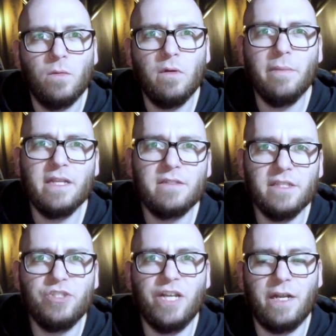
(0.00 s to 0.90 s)
What makes
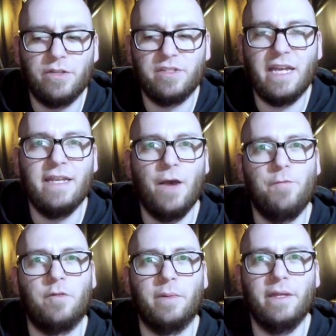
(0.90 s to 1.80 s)
this channel stand out
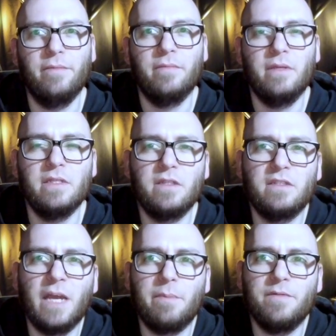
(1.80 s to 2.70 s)
for me is the
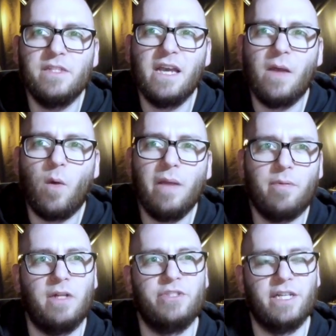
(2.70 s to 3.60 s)
type of DIY
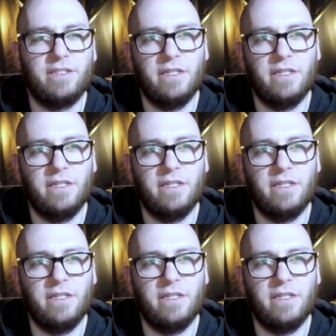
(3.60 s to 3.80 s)
projects he